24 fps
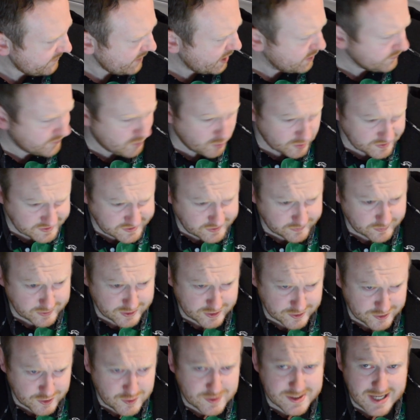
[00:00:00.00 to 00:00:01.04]
Of course, when
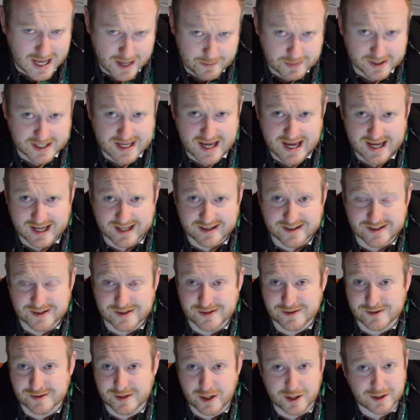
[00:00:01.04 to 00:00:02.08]
you do tap a keg,
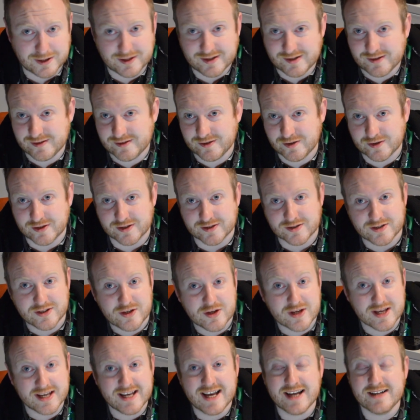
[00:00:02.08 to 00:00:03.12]
like,
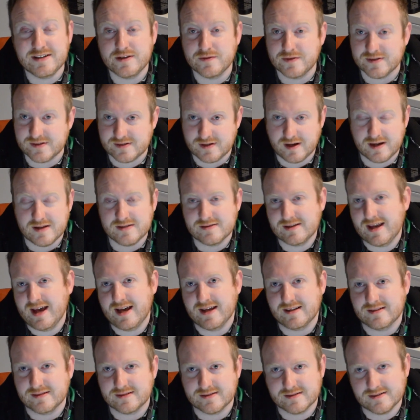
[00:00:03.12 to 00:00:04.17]
you can get different size
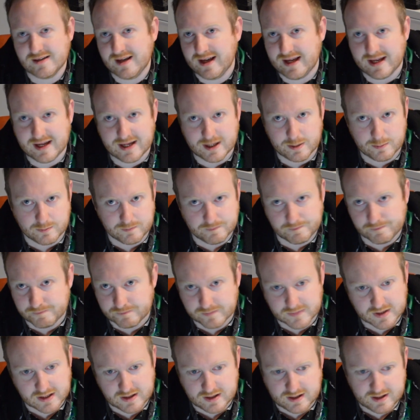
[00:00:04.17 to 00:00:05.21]
kegs
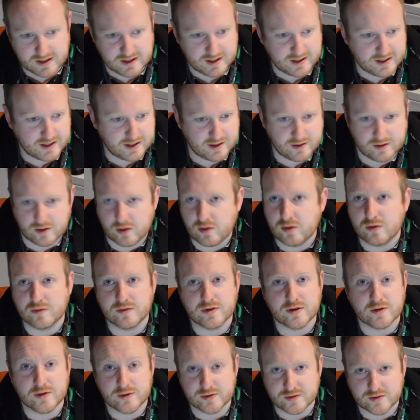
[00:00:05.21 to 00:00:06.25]
all over
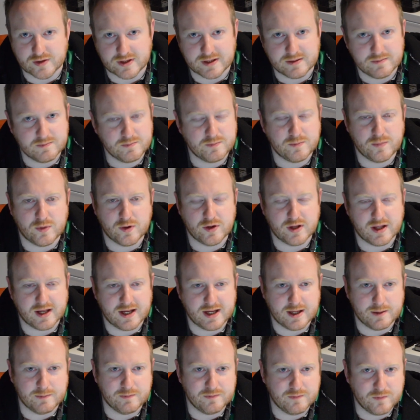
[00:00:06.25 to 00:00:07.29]
the country. But
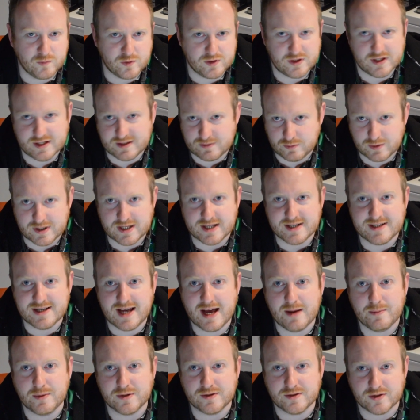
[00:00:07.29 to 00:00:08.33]
when you
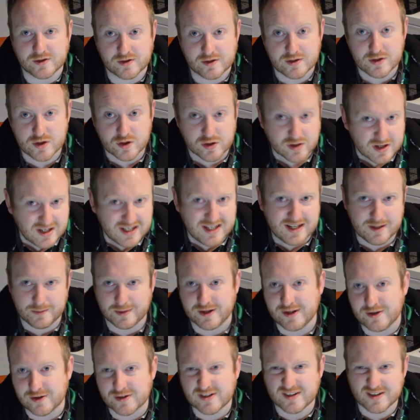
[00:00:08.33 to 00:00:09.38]
tap it, you're a little
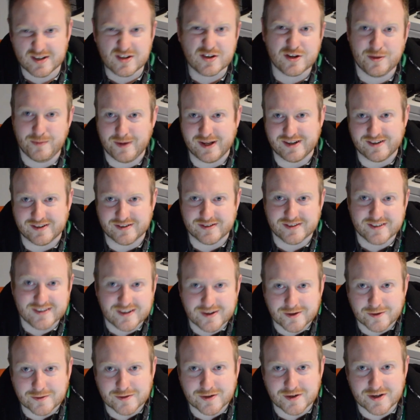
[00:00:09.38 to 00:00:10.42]
bit, you're committed.
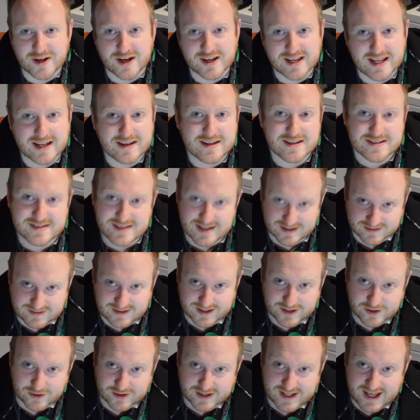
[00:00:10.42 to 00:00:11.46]
You know, you're not getting a 6
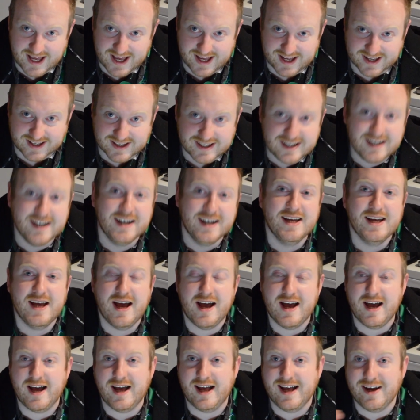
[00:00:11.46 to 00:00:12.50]
litre keg
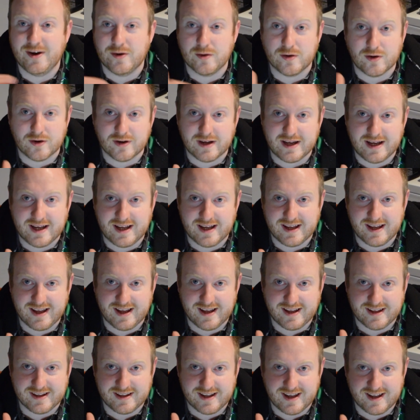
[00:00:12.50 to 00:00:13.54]
or
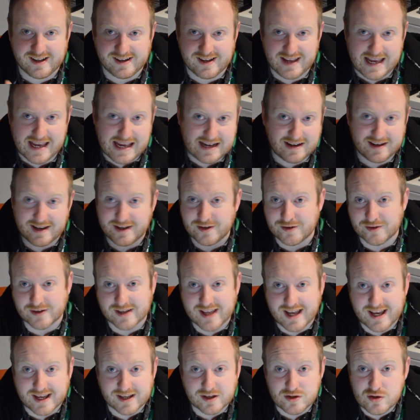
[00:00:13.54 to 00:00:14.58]
an 8 litre
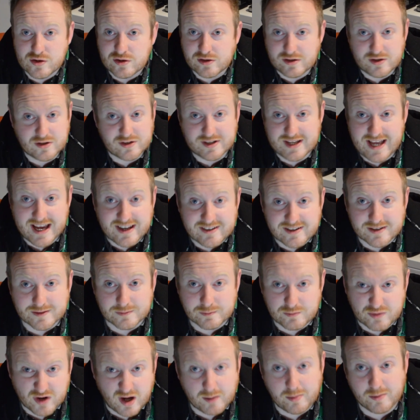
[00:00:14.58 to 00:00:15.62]
keg. You're getting
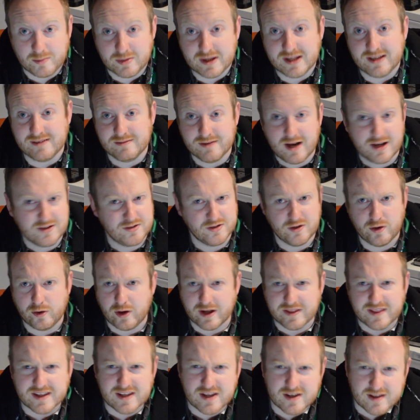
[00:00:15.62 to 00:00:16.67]
probably, I don't know.
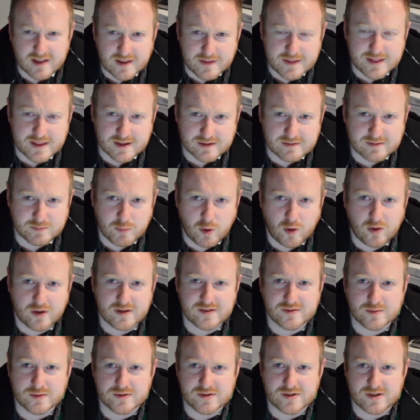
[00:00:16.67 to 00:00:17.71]
I think the
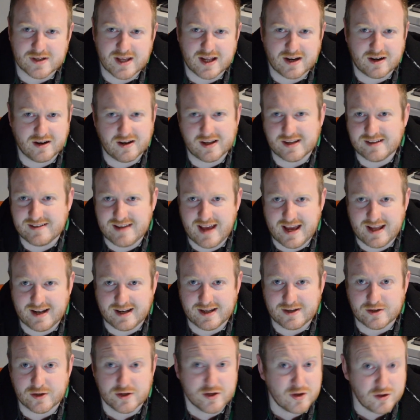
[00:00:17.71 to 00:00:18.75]
smallest ones you can get are like 10
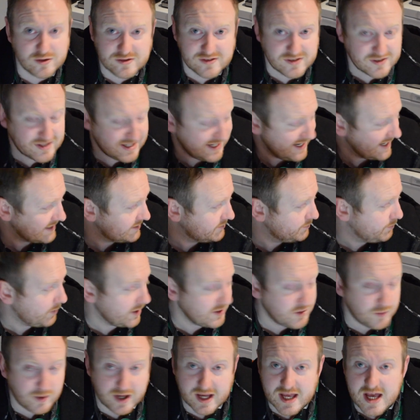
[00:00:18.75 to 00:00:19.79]
litre. You also connect.
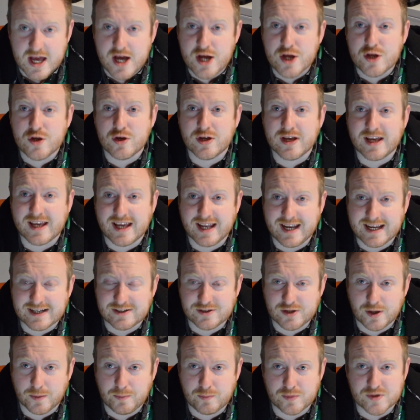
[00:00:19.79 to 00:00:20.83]
By the way, you can
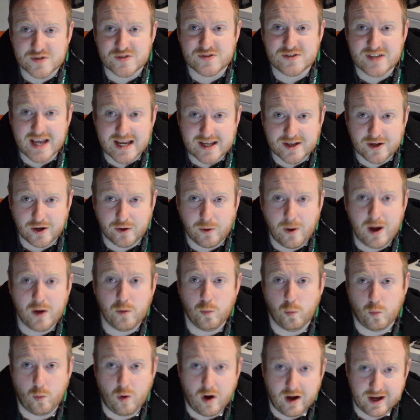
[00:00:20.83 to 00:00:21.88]
connect up prosecco
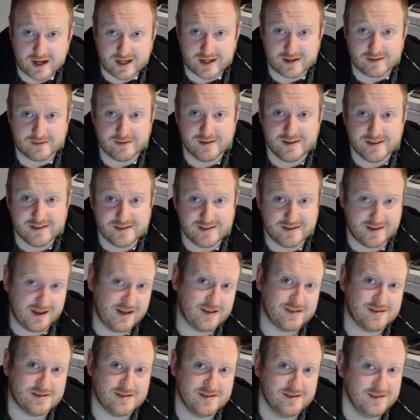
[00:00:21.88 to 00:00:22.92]
and wine to
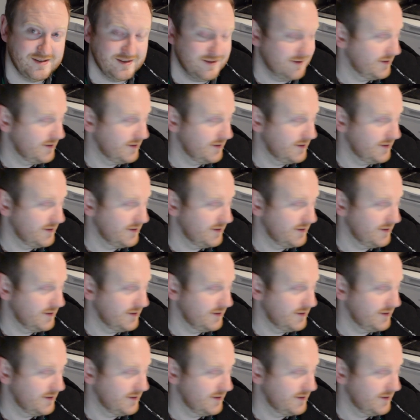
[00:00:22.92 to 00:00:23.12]
this.